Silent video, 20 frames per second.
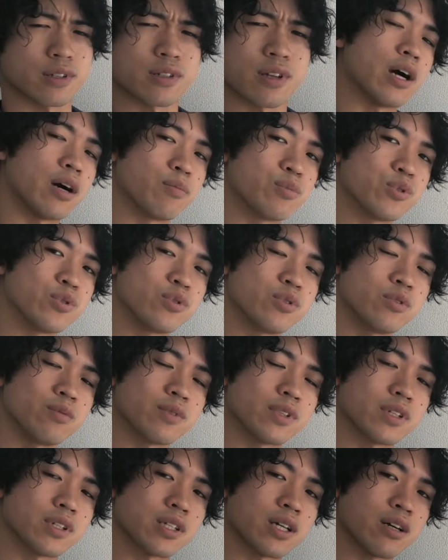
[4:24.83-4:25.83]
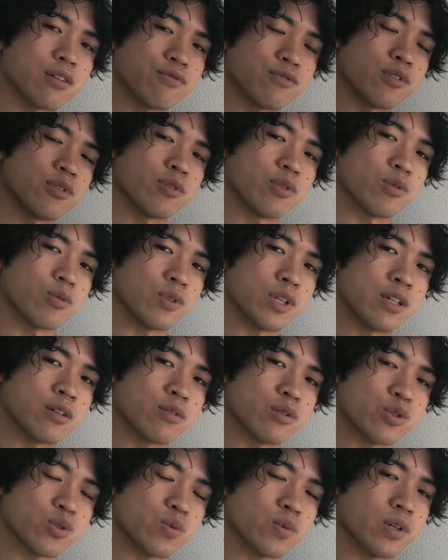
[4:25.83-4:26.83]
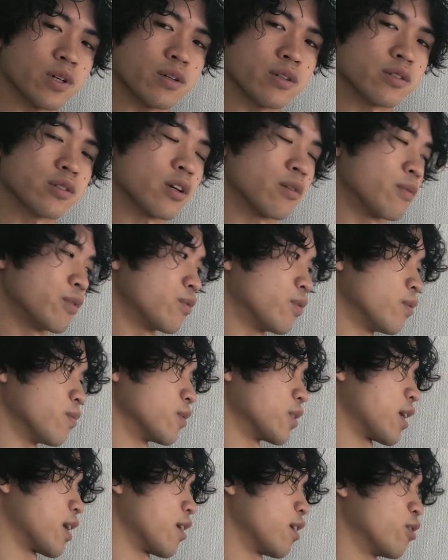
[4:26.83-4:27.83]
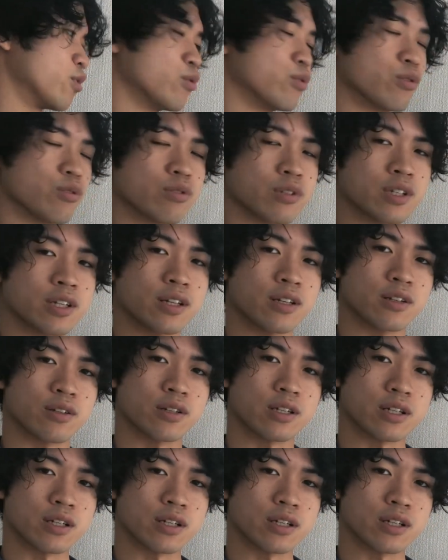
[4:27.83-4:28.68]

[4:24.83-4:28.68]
I presume that typhoon, the English word, is coming from taifu in